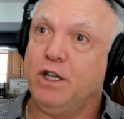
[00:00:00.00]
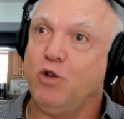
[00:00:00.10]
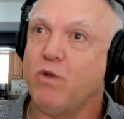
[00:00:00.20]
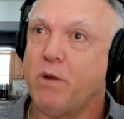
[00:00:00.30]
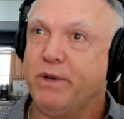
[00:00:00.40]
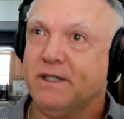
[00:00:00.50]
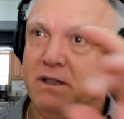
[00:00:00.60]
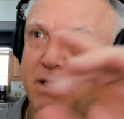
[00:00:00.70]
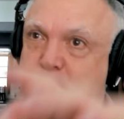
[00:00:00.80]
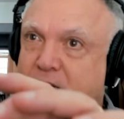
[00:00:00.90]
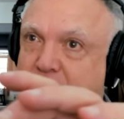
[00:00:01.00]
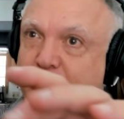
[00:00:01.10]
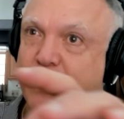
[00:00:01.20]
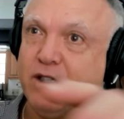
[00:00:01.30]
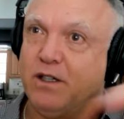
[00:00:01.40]
You represent the best
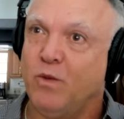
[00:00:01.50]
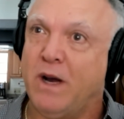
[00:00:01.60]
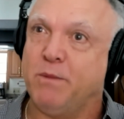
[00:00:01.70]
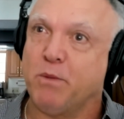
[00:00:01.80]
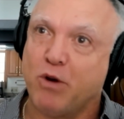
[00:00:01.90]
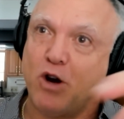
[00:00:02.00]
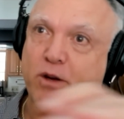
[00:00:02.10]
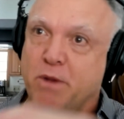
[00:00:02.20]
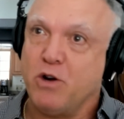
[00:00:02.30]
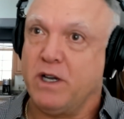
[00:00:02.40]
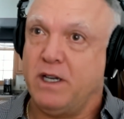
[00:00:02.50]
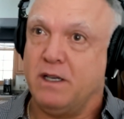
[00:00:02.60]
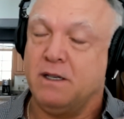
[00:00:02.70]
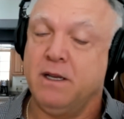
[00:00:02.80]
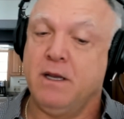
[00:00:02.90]
of us and why I'm a proud
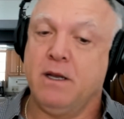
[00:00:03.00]
American.